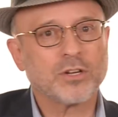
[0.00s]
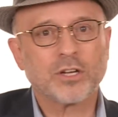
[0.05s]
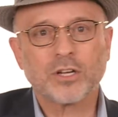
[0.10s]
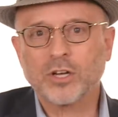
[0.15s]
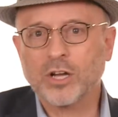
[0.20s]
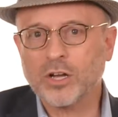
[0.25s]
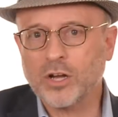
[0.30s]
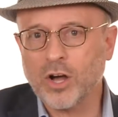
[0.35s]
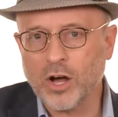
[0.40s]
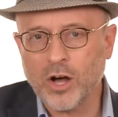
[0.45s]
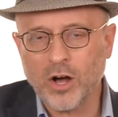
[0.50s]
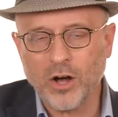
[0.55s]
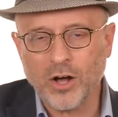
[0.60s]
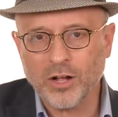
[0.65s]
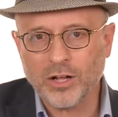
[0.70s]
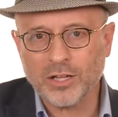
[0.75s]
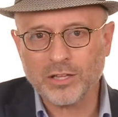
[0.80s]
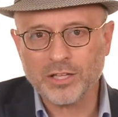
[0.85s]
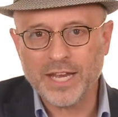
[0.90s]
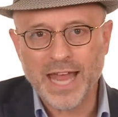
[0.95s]

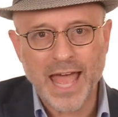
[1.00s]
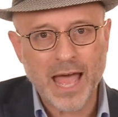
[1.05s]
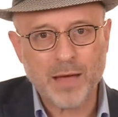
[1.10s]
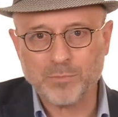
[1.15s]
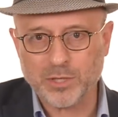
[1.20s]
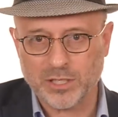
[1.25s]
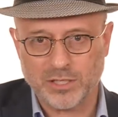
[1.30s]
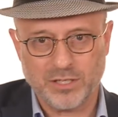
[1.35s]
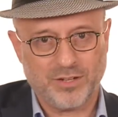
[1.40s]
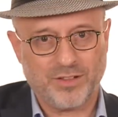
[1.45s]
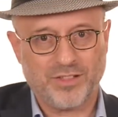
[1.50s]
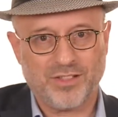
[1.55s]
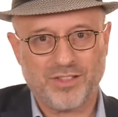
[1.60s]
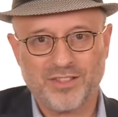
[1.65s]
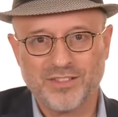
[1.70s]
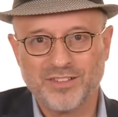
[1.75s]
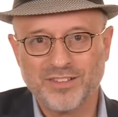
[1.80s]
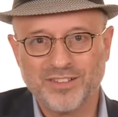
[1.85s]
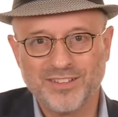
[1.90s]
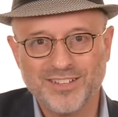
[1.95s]
call an ambulance.
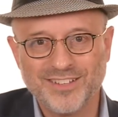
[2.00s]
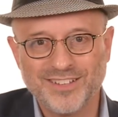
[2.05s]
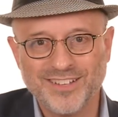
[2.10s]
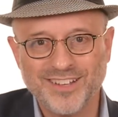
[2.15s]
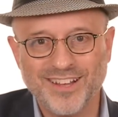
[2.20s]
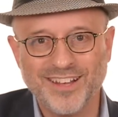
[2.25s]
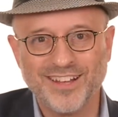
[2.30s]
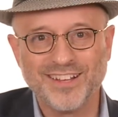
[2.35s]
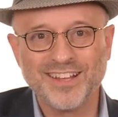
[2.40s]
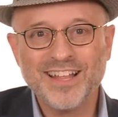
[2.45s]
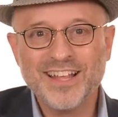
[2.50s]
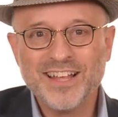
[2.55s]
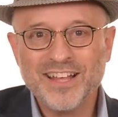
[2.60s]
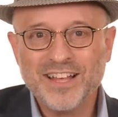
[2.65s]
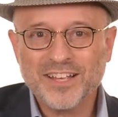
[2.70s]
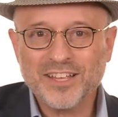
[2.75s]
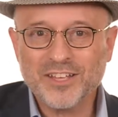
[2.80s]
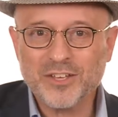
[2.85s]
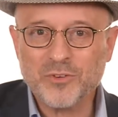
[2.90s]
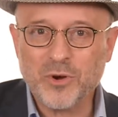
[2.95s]

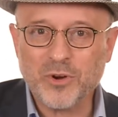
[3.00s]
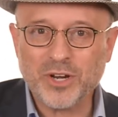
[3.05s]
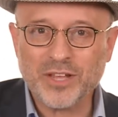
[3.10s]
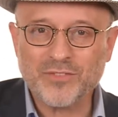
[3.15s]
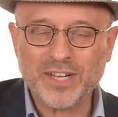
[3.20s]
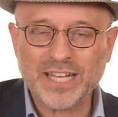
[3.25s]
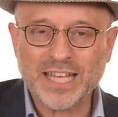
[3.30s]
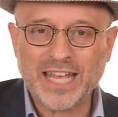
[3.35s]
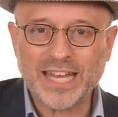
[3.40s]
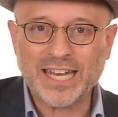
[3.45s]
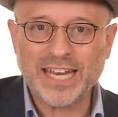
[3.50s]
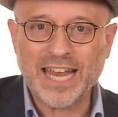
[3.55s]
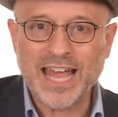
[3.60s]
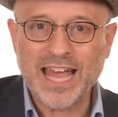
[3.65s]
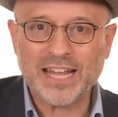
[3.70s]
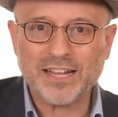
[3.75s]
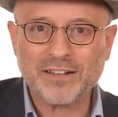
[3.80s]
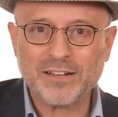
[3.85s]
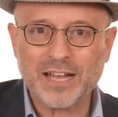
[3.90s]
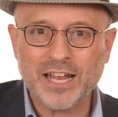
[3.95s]
You won't even get an
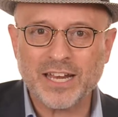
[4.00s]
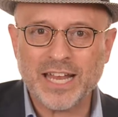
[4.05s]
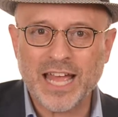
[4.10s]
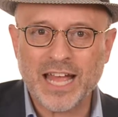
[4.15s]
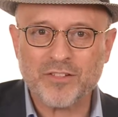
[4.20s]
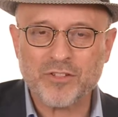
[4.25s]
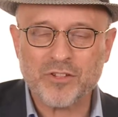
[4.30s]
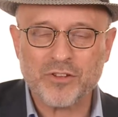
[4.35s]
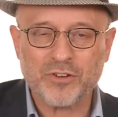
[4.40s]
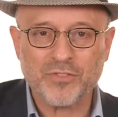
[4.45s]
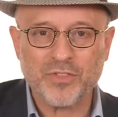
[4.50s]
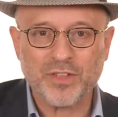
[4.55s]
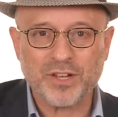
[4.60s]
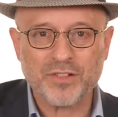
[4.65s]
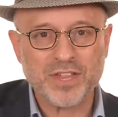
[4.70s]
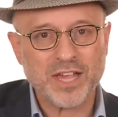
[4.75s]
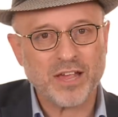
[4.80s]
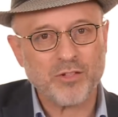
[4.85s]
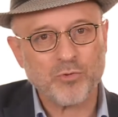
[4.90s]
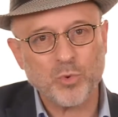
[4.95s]
answer that
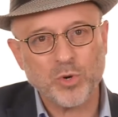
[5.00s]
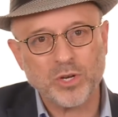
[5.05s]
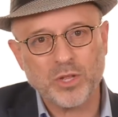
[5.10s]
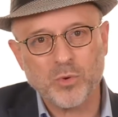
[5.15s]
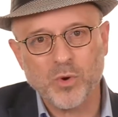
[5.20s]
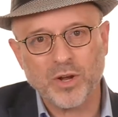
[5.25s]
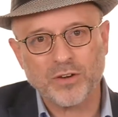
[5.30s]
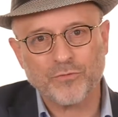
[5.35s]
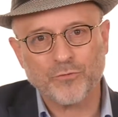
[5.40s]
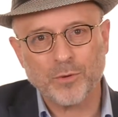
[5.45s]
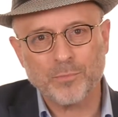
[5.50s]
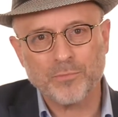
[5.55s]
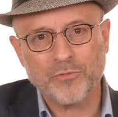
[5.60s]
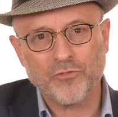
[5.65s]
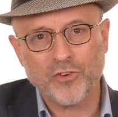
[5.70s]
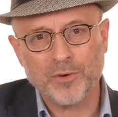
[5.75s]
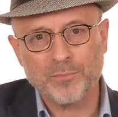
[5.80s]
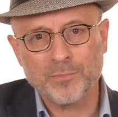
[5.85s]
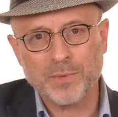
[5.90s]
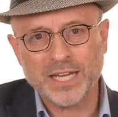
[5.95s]
says, what do you want
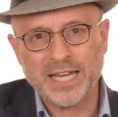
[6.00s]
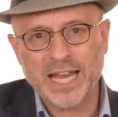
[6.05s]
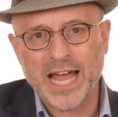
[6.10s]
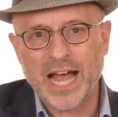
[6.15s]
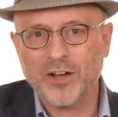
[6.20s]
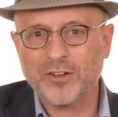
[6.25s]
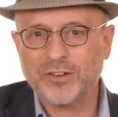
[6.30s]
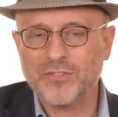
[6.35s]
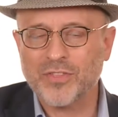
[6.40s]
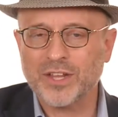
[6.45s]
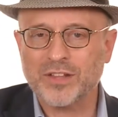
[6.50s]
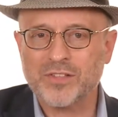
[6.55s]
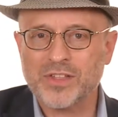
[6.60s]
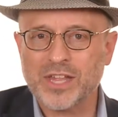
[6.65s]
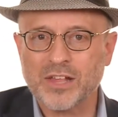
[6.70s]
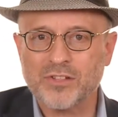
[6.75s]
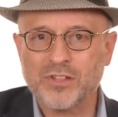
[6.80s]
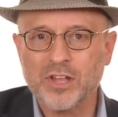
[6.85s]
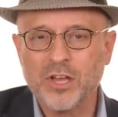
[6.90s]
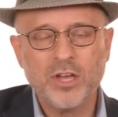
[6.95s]
from me now? That
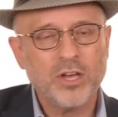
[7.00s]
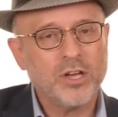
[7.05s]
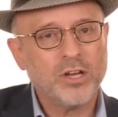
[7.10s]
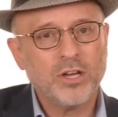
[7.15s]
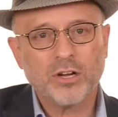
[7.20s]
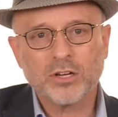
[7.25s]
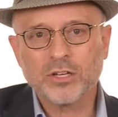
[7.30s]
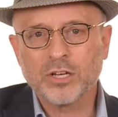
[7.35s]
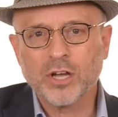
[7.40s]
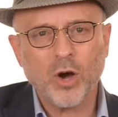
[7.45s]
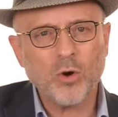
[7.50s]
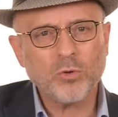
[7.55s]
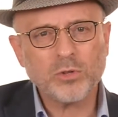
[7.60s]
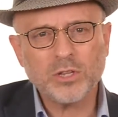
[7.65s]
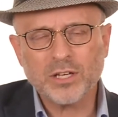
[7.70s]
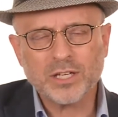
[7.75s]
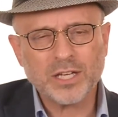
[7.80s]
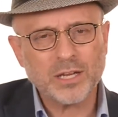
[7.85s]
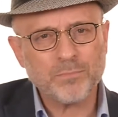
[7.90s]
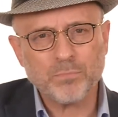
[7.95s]
says, go
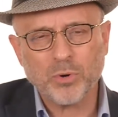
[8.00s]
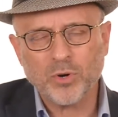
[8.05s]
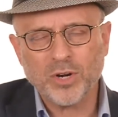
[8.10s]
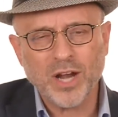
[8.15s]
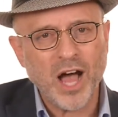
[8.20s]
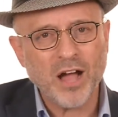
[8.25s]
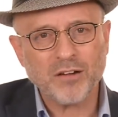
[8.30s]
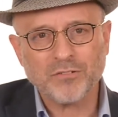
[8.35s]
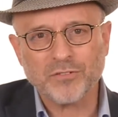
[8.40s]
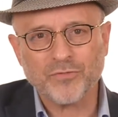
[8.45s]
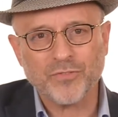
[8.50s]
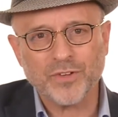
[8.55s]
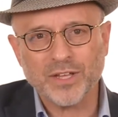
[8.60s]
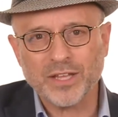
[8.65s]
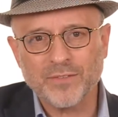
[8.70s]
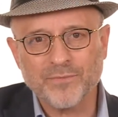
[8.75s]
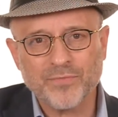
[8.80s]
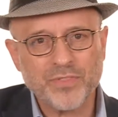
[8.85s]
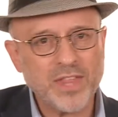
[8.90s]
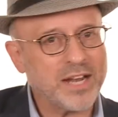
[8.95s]
look at pornography.
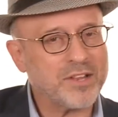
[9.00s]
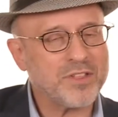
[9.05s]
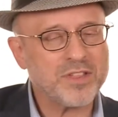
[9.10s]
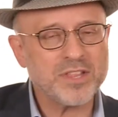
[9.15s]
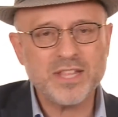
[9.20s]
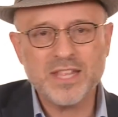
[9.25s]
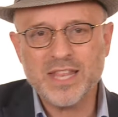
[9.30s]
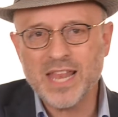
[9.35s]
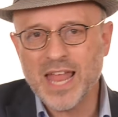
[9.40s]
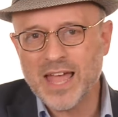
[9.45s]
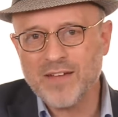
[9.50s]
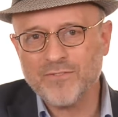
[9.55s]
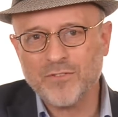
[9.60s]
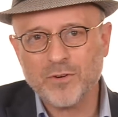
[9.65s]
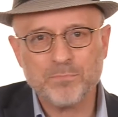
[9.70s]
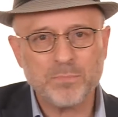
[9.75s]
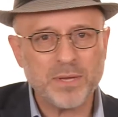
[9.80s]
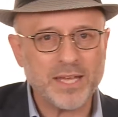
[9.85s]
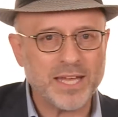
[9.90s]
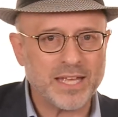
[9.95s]
That's never
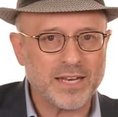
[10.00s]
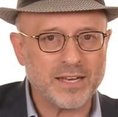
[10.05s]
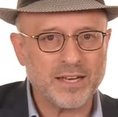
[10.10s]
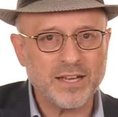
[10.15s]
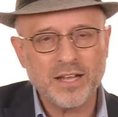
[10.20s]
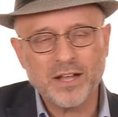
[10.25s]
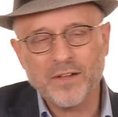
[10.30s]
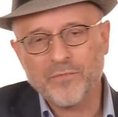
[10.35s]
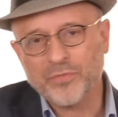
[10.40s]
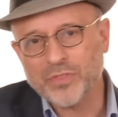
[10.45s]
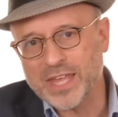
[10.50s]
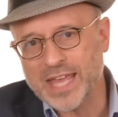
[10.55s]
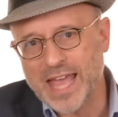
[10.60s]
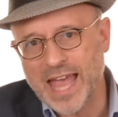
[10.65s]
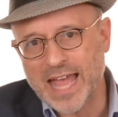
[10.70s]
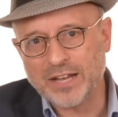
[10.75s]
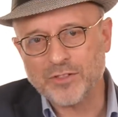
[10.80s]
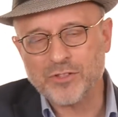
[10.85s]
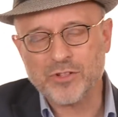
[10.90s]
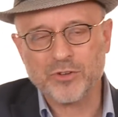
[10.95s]
been the
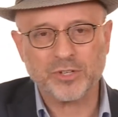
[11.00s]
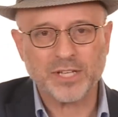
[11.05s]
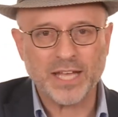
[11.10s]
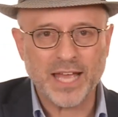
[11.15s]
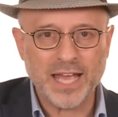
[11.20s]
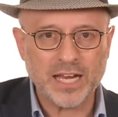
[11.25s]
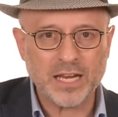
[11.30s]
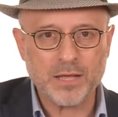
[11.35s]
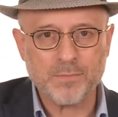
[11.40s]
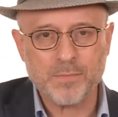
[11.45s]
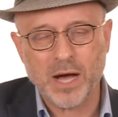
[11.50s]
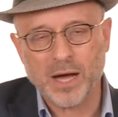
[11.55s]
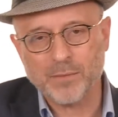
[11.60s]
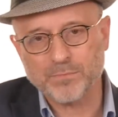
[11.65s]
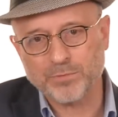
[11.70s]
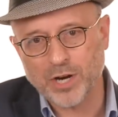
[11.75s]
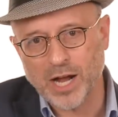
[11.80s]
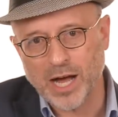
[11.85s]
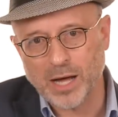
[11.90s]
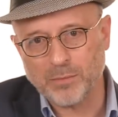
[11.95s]
answer to any of my
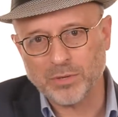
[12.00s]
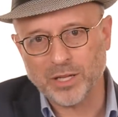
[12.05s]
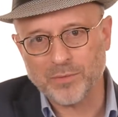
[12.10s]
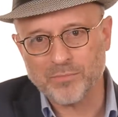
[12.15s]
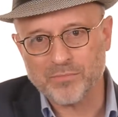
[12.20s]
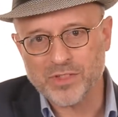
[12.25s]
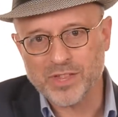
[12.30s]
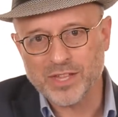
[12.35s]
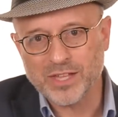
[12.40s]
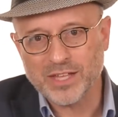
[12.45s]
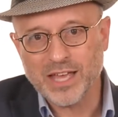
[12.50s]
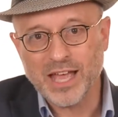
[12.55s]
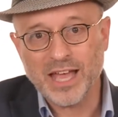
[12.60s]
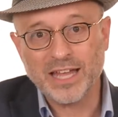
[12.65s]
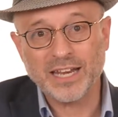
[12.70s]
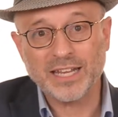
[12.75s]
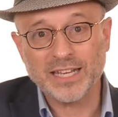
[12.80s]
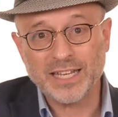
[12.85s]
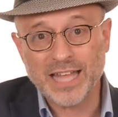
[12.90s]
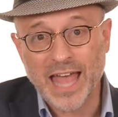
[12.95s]
problems, and
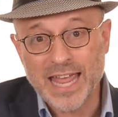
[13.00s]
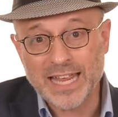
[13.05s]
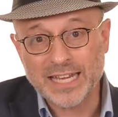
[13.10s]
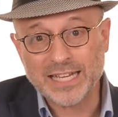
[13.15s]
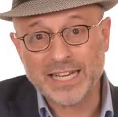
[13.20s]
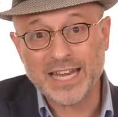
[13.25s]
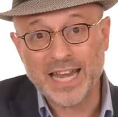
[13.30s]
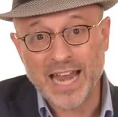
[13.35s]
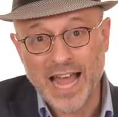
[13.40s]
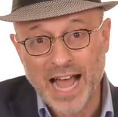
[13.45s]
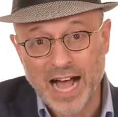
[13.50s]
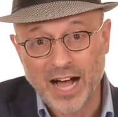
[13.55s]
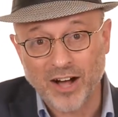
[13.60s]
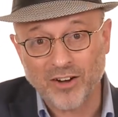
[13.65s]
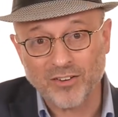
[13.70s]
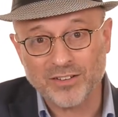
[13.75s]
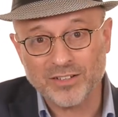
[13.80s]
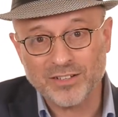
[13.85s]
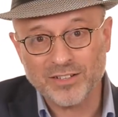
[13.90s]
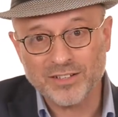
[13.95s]
it ain't
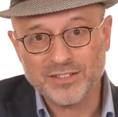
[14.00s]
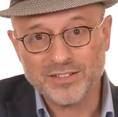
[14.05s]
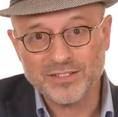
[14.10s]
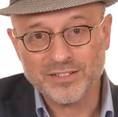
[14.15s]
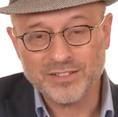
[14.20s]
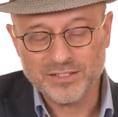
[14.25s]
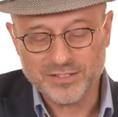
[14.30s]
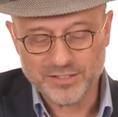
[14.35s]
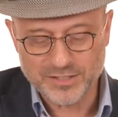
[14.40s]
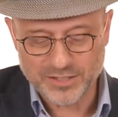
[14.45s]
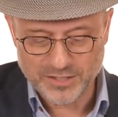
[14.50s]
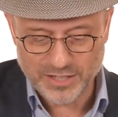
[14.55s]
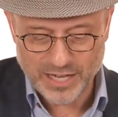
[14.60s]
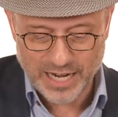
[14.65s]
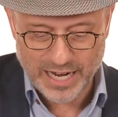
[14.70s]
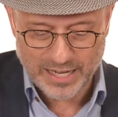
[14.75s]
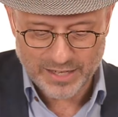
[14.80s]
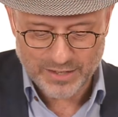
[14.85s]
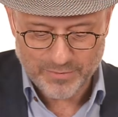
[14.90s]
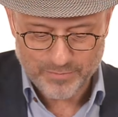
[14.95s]
now. All
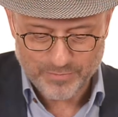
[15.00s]
right.